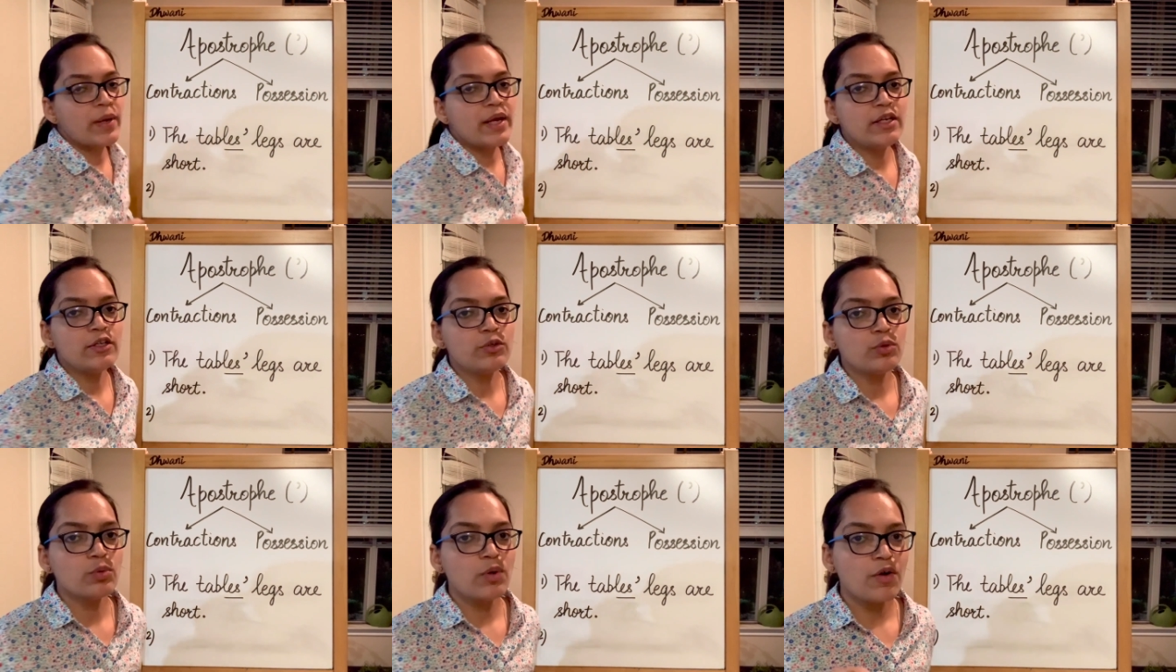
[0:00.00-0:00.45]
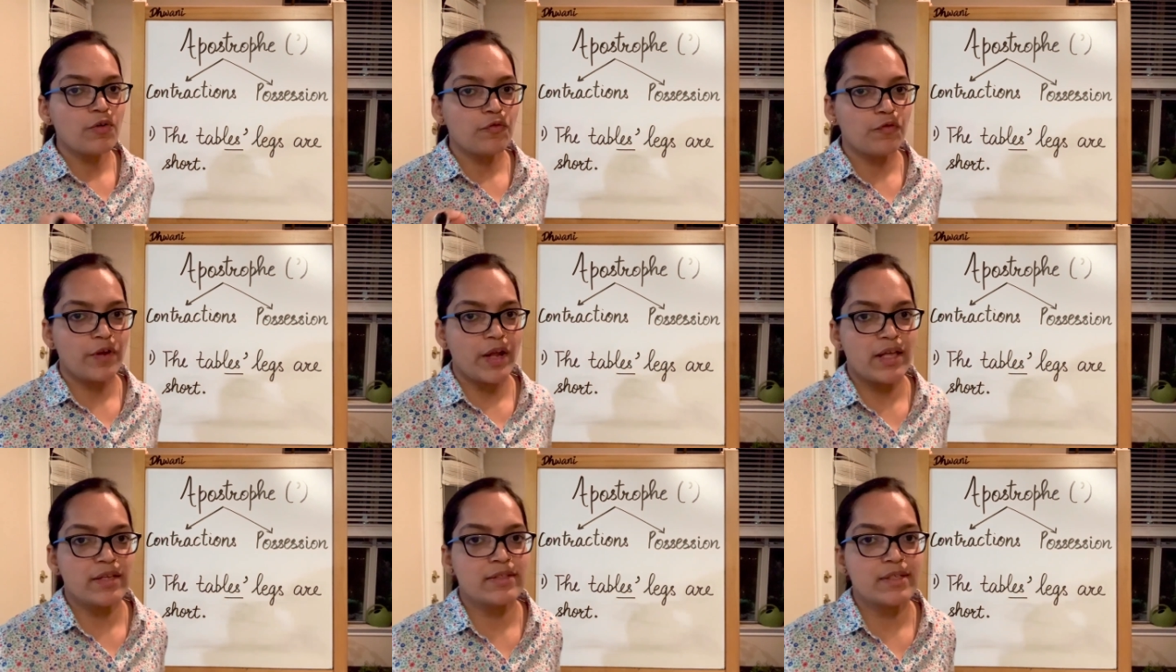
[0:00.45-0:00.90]
to a
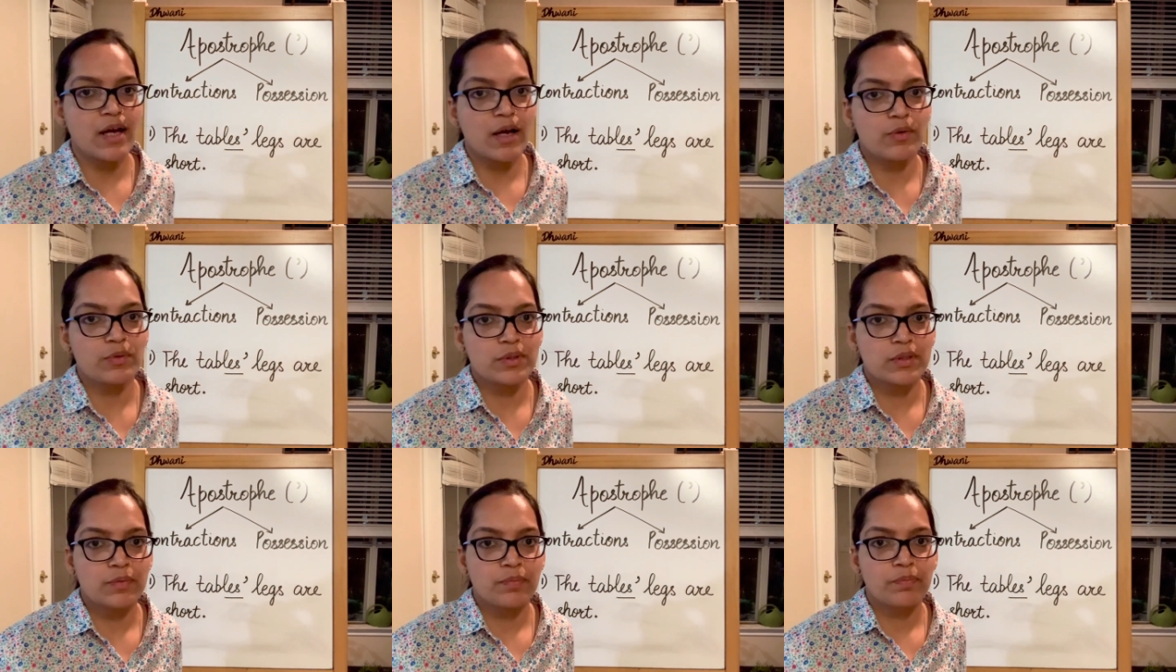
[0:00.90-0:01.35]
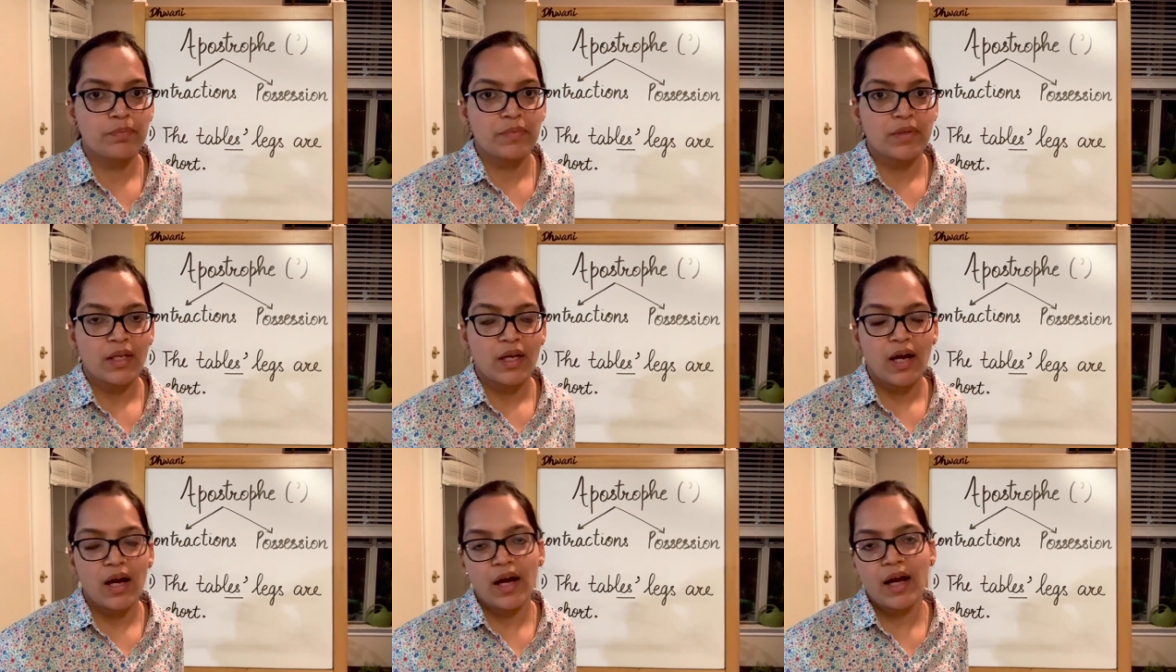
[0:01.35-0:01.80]
friend's house.
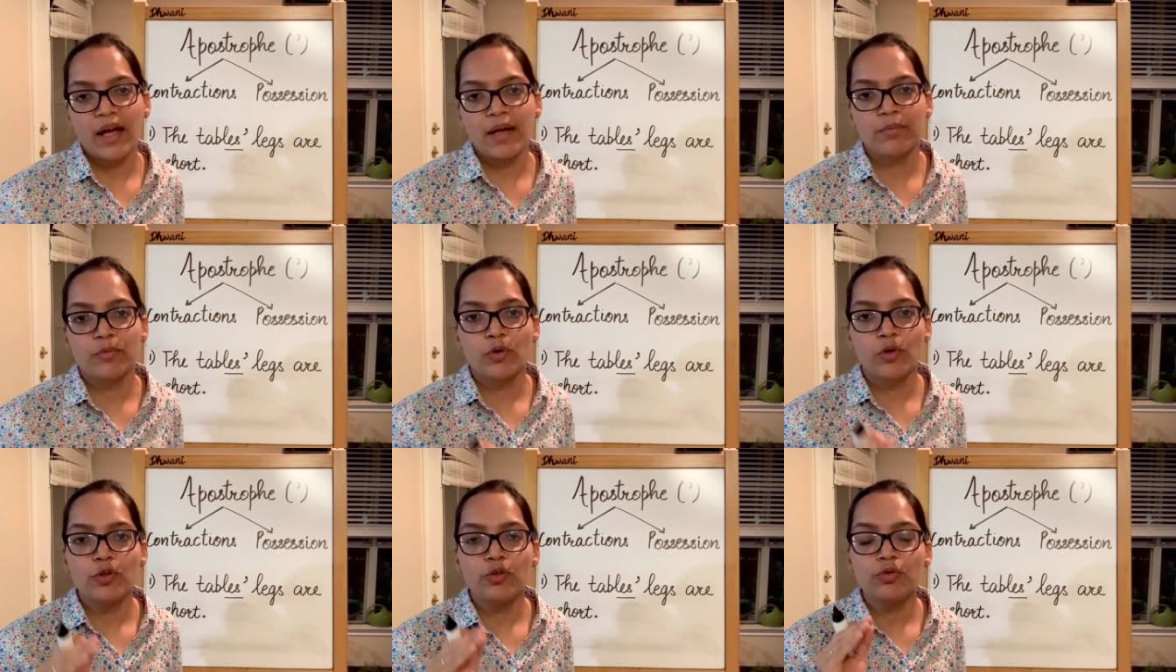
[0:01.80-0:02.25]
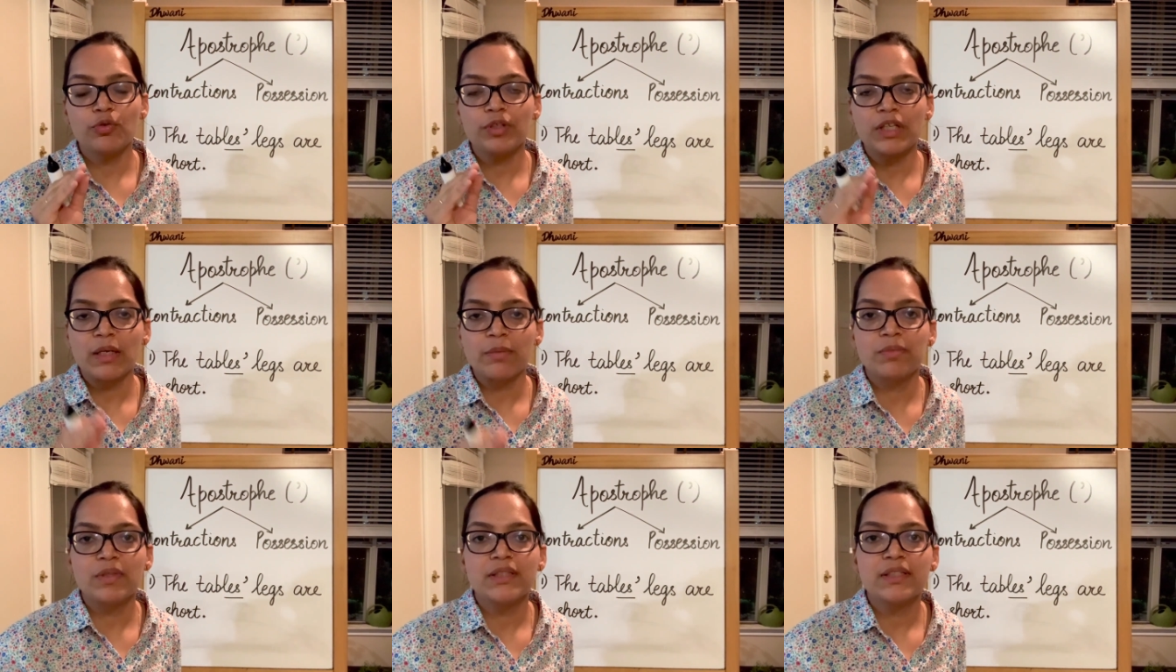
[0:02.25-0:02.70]
I am going to keep the
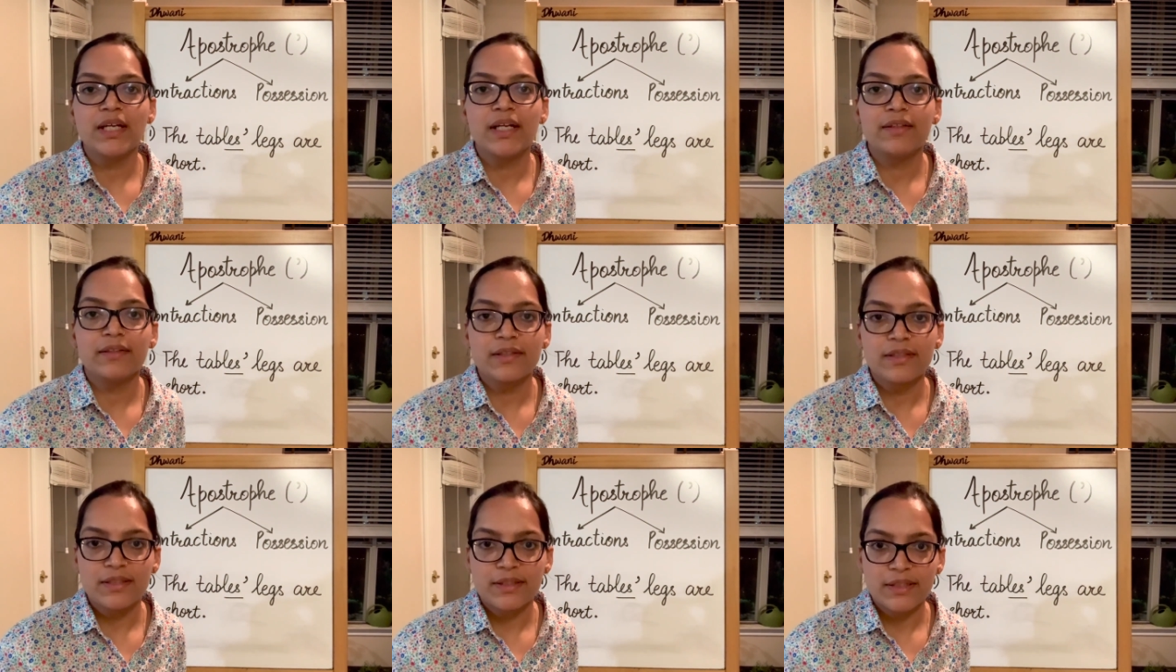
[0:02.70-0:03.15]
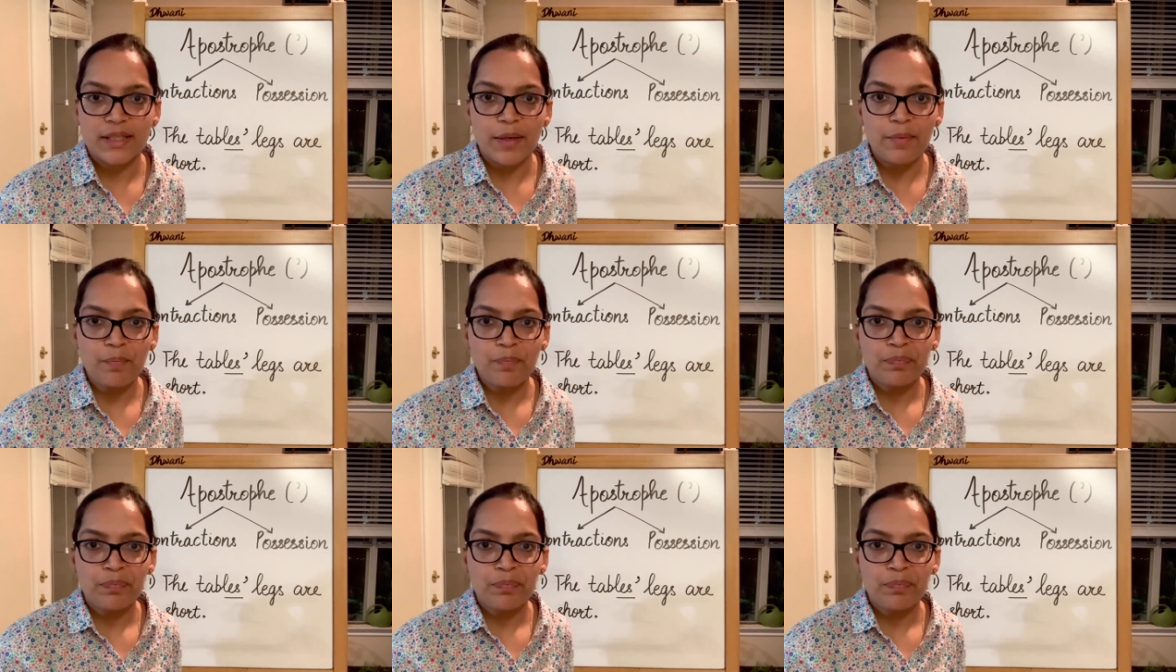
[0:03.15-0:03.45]
sentence same,